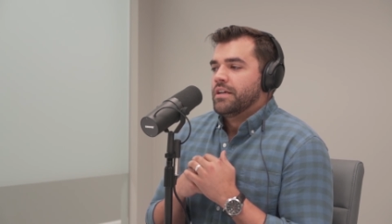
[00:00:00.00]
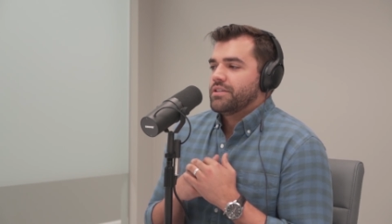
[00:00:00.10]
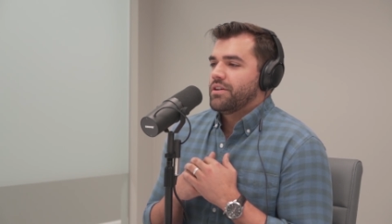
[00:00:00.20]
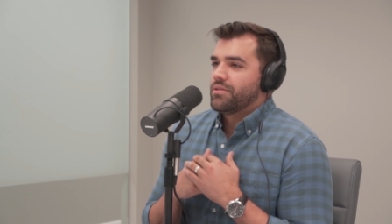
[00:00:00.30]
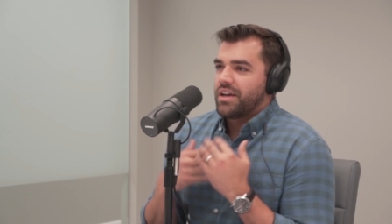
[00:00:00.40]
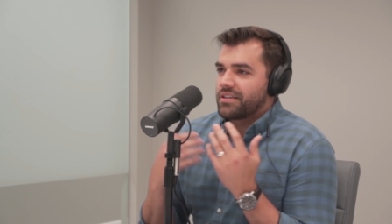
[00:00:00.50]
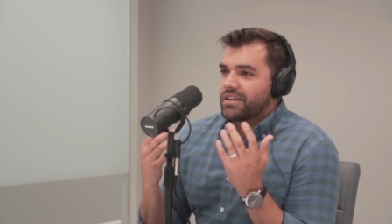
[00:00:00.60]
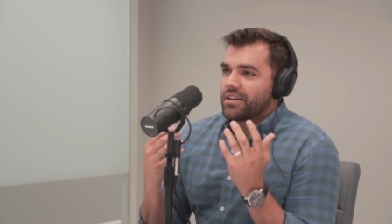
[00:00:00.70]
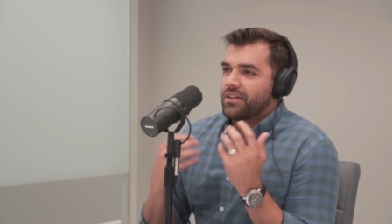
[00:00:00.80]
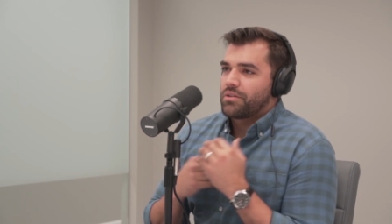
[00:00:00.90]
So not to
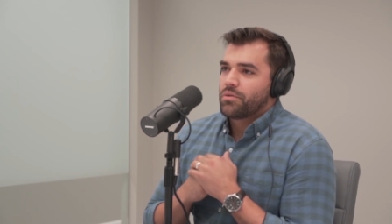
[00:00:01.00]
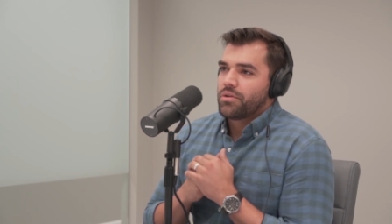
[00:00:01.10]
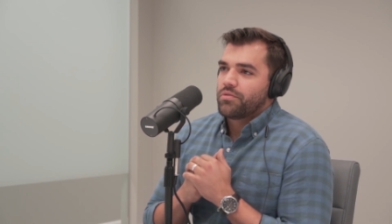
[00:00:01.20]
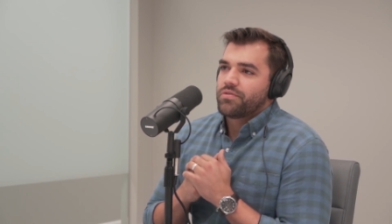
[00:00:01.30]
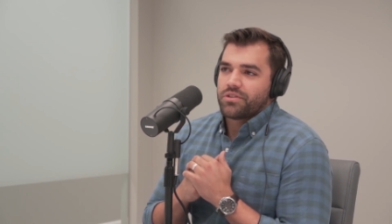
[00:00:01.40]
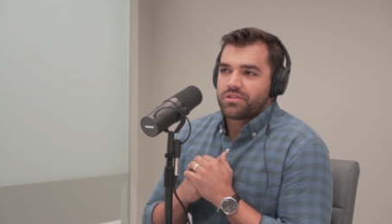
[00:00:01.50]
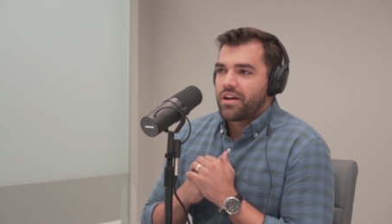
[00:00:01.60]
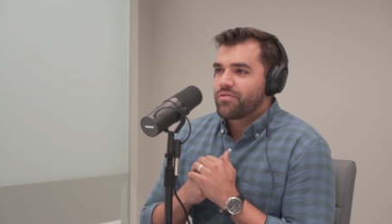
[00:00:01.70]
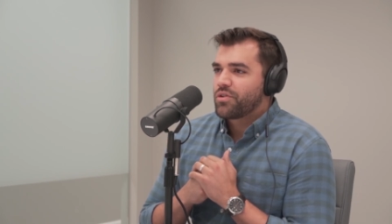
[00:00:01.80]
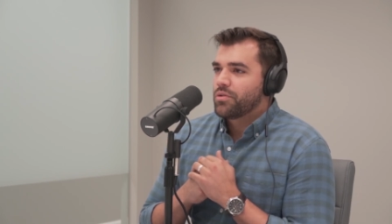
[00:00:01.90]
get like real
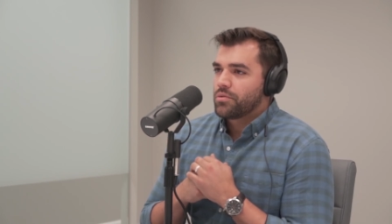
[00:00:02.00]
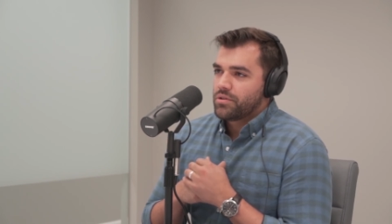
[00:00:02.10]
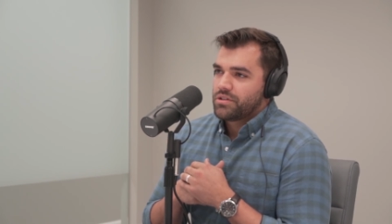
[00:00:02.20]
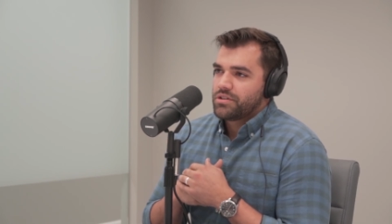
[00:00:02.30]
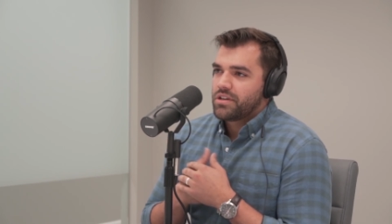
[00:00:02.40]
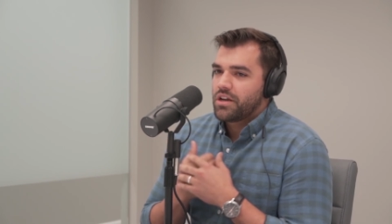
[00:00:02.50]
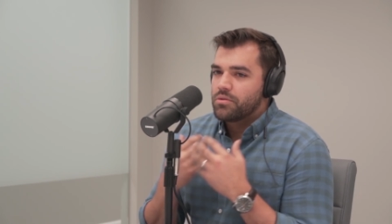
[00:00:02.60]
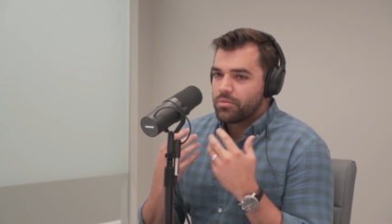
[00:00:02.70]
philosophical or religious on you,